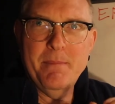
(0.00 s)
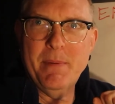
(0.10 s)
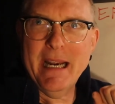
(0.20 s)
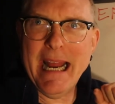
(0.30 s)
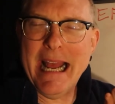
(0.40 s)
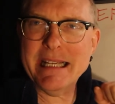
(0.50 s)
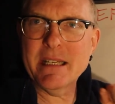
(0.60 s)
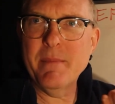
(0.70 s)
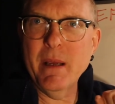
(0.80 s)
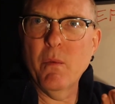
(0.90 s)
but it has
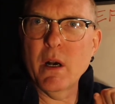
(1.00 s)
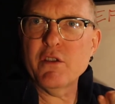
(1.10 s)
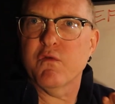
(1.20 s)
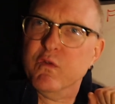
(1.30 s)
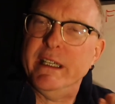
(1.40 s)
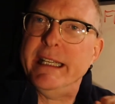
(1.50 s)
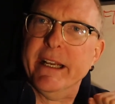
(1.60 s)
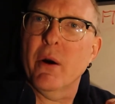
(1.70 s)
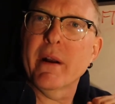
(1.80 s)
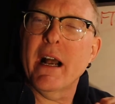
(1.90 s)
to be what's really
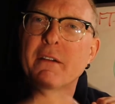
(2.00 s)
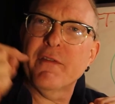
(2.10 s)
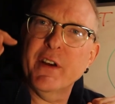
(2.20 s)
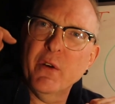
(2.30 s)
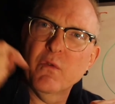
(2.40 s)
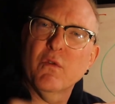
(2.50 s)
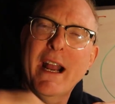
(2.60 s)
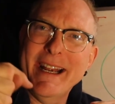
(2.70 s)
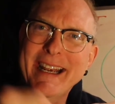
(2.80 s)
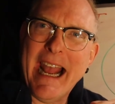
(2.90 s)
going on for you
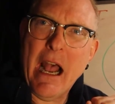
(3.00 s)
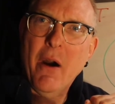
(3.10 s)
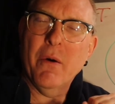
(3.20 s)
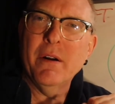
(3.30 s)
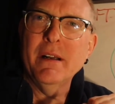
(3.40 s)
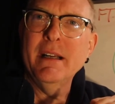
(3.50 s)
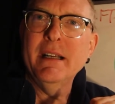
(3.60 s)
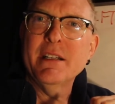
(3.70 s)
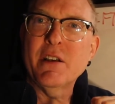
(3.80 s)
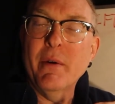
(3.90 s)
right now.
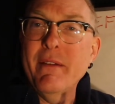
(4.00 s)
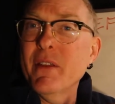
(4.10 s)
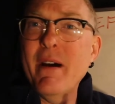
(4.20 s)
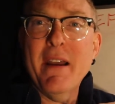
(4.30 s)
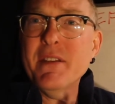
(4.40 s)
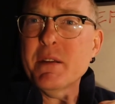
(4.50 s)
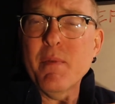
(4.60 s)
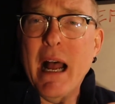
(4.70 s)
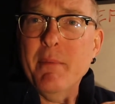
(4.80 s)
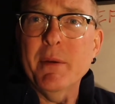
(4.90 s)
So even though I have this
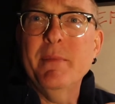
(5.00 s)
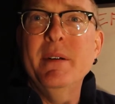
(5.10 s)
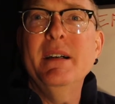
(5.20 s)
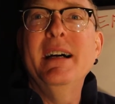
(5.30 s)
problem,